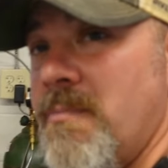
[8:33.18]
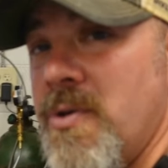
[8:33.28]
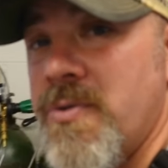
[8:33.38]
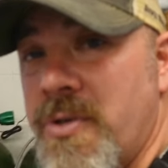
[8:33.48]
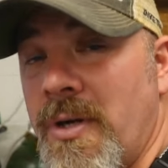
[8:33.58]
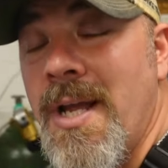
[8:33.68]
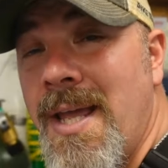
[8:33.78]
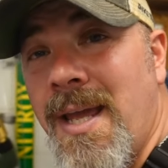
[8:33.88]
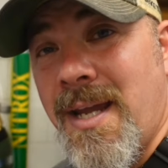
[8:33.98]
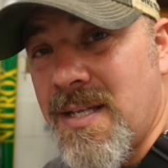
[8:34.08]
a booster,
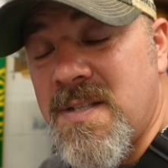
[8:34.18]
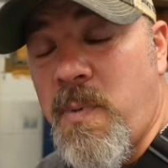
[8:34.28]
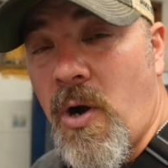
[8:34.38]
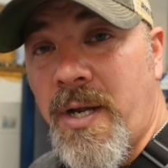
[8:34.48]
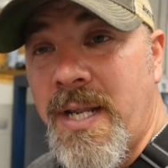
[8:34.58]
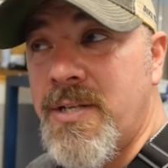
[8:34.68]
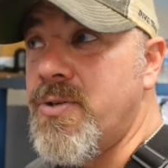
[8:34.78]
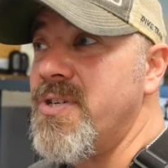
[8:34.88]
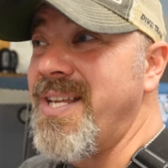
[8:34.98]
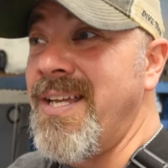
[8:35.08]
it could spark an
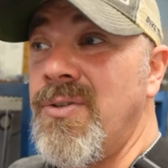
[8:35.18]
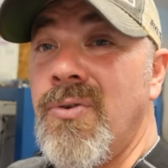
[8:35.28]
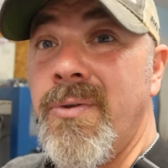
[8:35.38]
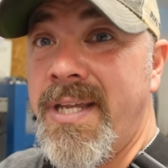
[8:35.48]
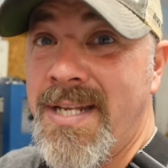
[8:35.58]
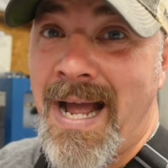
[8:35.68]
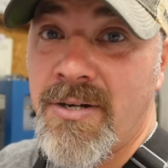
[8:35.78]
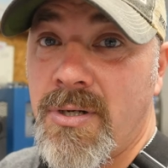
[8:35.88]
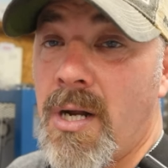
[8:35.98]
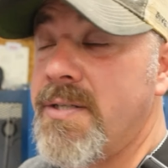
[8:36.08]
interest into the
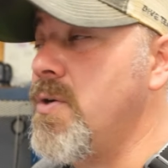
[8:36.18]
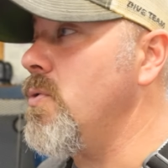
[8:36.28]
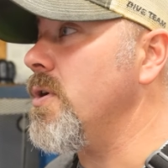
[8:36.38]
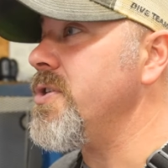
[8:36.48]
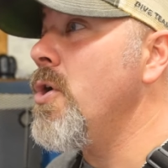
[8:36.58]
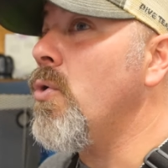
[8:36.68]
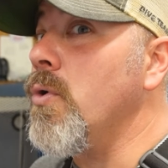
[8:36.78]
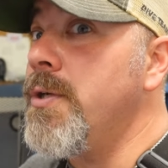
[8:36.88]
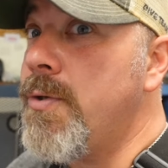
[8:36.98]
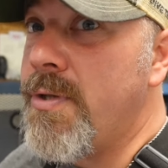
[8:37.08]
Nitrox course
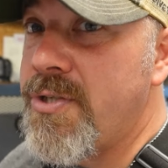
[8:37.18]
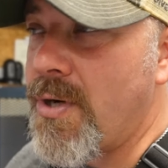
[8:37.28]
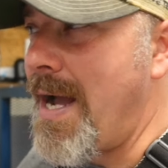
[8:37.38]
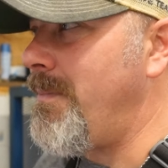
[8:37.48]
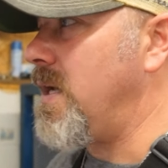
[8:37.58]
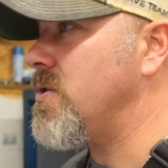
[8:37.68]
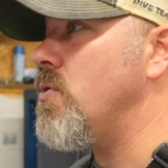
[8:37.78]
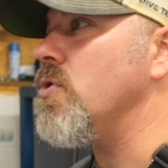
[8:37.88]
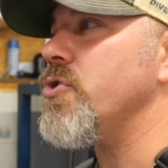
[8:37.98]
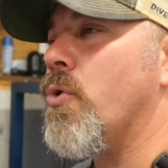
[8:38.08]
or into the Tri-Mix
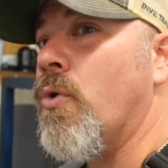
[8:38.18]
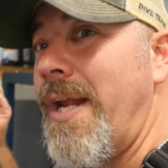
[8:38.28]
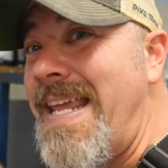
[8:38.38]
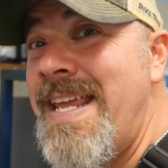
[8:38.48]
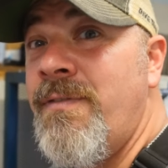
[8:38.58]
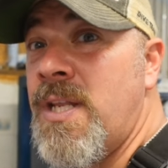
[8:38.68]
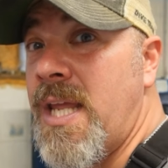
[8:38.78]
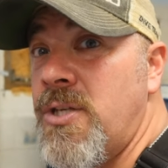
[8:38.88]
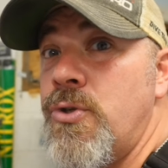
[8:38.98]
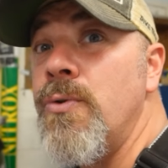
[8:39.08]
course or even
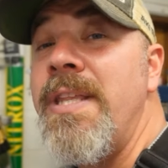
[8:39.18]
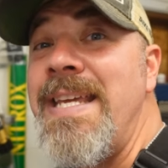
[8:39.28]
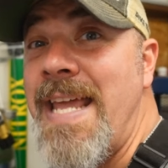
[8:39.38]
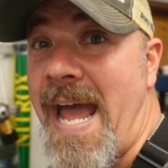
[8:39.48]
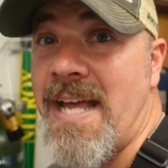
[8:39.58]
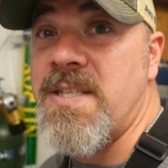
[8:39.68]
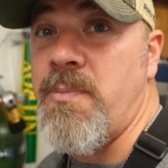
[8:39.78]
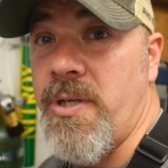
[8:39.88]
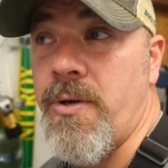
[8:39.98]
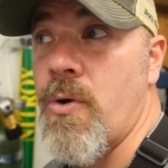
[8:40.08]
into the gas
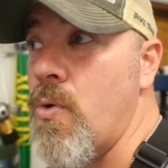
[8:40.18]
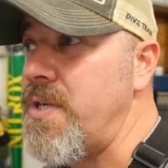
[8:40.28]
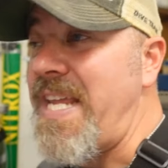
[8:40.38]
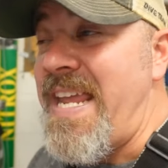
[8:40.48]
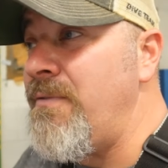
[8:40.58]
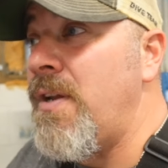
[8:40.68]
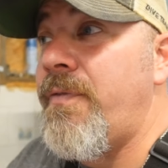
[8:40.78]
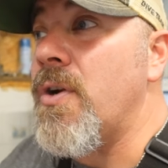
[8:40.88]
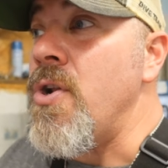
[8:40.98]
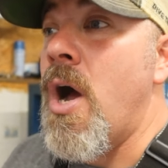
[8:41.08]
blender course. Even
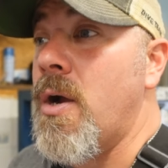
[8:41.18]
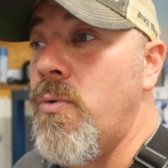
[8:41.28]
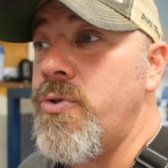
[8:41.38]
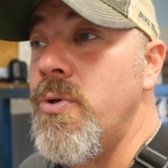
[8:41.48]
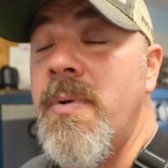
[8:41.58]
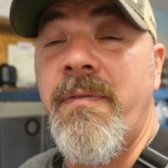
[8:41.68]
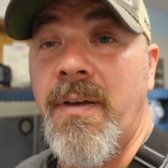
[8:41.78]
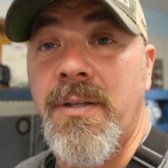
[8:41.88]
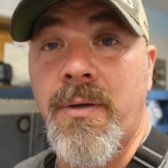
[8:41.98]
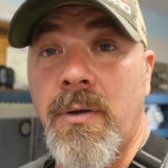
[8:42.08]
if they're not going to be
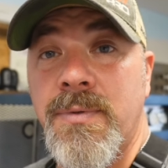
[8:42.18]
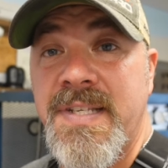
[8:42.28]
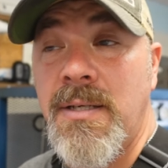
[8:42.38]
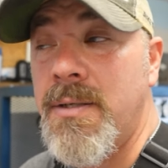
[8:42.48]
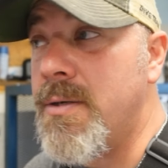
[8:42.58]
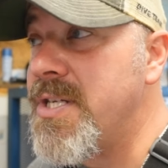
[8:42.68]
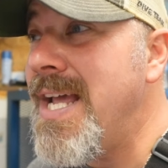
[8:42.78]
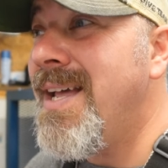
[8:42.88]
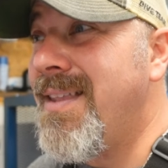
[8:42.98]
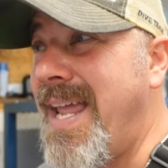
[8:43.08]
filling their own cylinders,
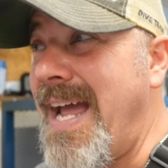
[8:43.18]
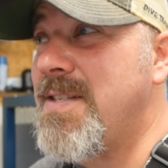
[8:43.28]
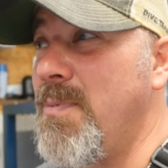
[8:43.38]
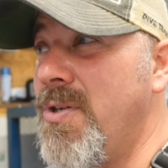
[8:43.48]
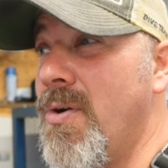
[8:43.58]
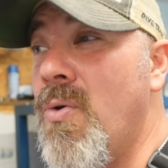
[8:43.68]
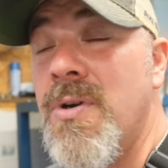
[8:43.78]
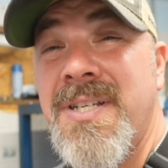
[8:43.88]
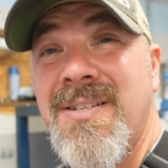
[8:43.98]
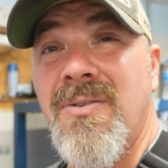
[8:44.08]
the gas blender
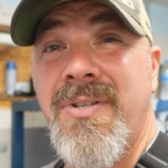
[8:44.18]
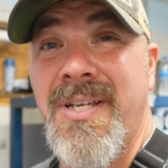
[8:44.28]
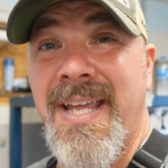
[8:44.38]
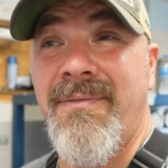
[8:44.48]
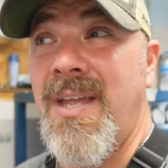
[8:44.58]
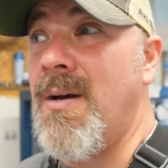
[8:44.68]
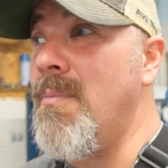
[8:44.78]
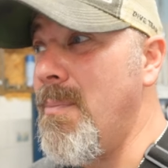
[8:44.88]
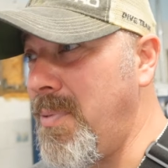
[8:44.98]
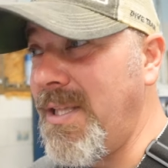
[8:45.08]
course is going to give them
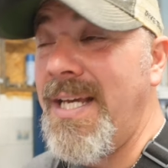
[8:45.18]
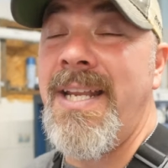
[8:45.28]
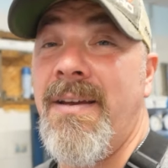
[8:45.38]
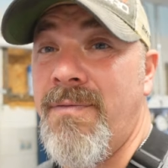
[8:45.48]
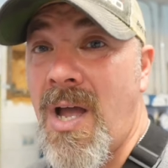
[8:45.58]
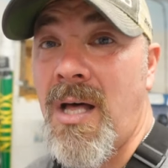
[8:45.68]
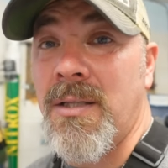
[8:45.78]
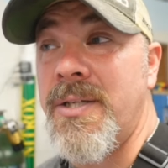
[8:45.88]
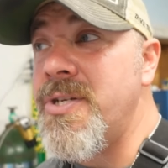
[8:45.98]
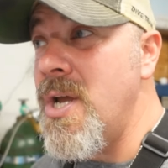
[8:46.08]
plenty of
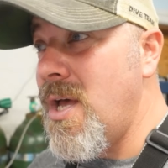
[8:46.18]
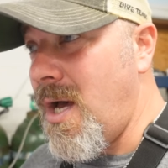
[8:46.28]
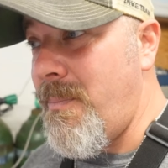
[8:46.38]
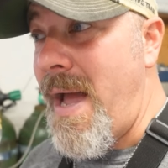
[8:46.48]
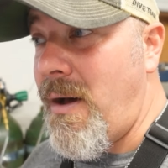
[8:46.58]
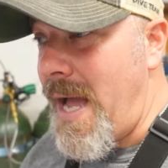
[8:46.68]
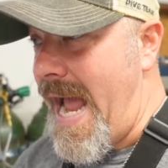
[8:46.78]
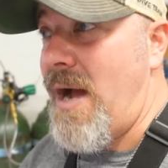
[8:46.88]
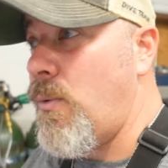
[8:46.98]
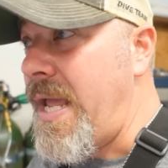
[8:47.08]
knowledge about
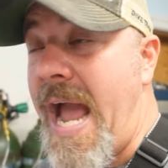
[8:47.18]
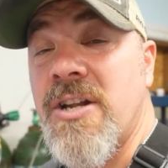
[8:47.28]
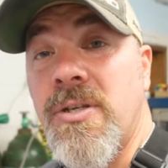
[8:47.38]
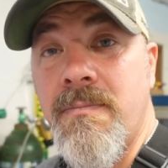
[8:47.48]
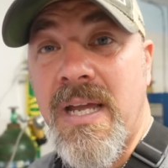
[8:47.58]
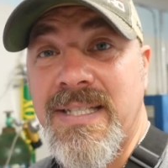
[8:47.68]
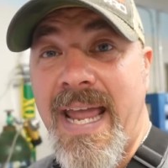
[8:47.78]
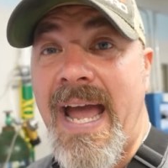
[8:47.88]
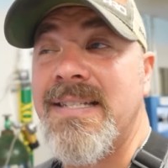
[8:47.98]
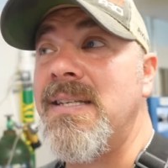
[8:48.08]
how we actually mix
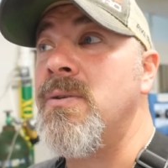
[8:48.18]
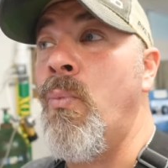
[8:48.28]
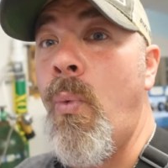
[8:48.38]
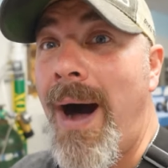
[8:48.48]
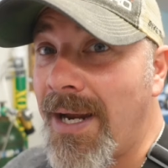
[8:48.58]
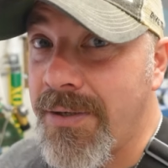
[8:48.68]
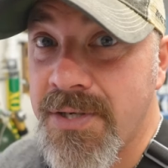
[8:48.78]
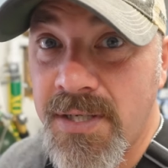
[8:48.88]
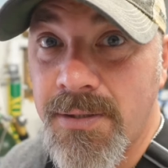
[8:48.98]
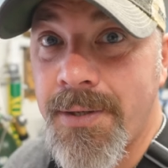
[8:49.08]
gases and why your
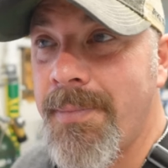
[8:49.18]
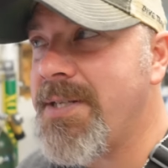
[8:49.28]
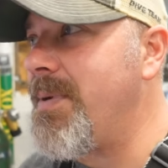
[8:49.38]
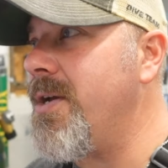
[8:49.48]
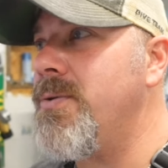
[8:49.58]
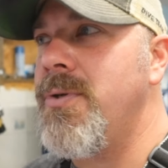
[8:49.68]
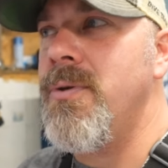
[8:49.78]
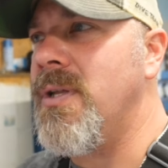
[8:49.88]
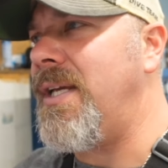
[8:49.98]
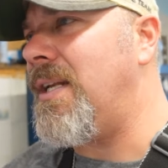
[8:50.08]
cylinder must be O two
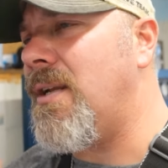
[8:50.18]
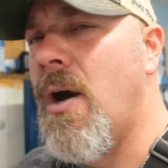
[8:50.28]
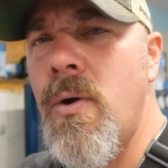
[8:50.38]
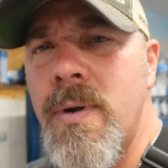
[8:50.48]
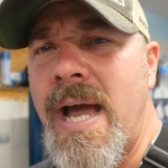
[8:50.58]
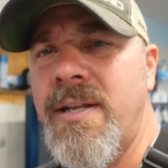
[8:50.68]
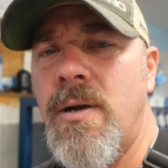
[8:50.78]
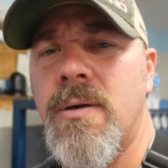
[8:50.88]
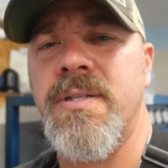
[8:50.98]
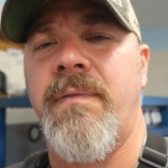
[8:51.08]
clean and the whole nine
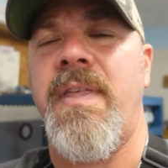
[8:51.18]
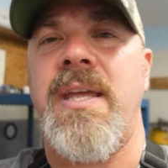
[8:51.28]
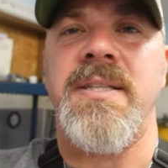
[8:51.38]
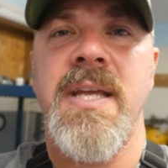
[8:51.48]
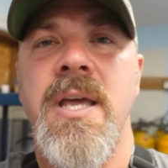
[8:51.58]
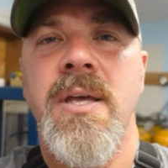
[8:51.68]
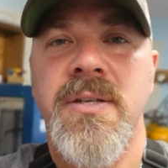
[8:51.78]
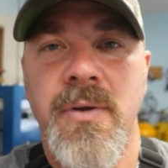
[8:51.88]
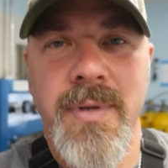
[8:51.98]
yards of things. So